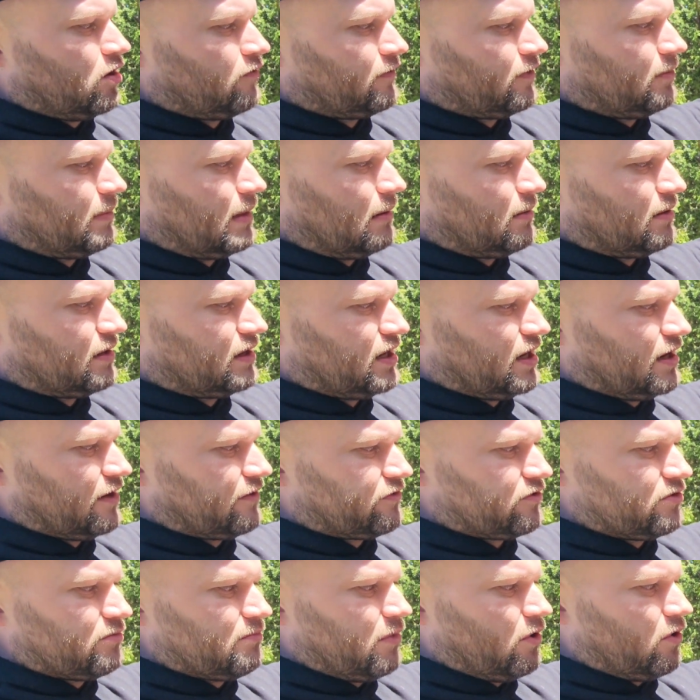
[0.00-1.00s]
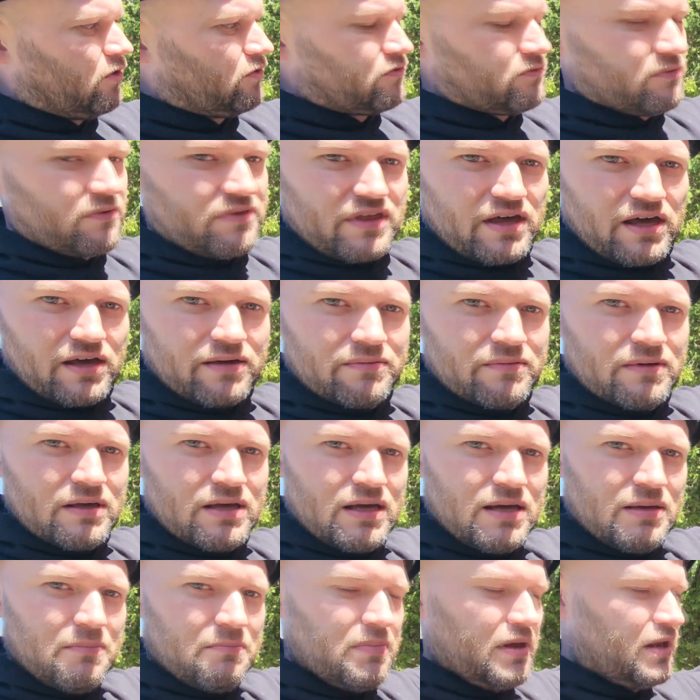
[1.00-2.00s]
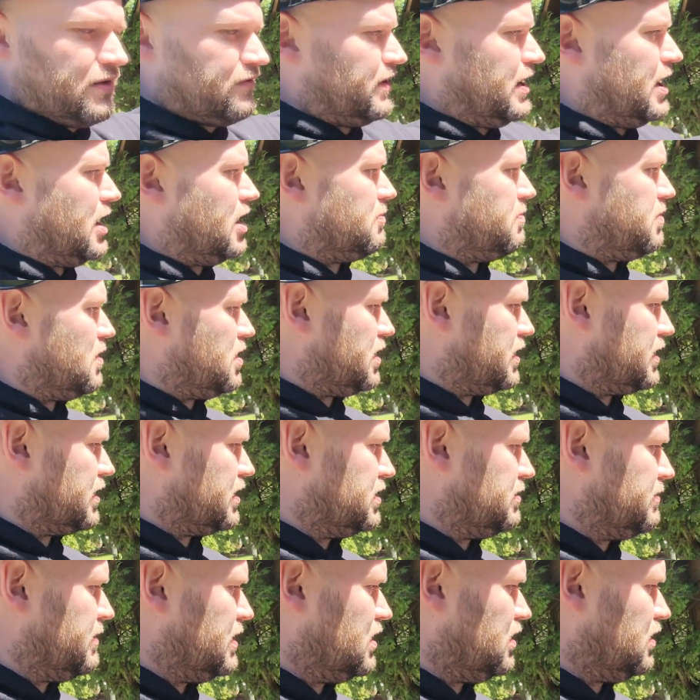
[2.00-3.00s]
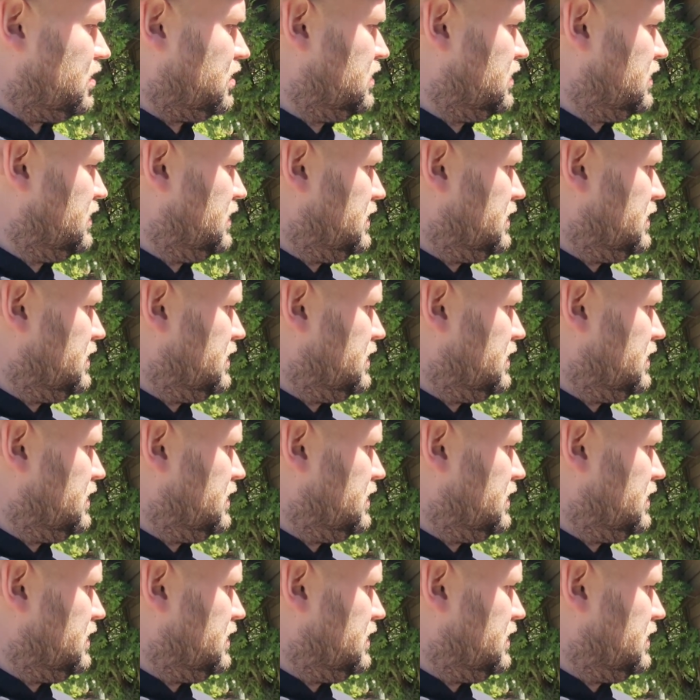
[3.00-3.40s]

if it'll be able to cut through both with a bit of an air pocket in the middle.